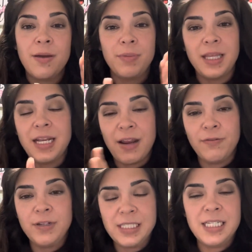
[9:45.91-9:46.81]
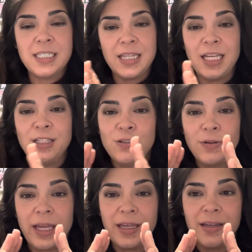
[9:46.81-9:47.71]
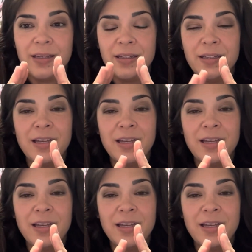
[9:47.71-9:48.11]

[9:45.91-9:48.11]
But then every season they do like a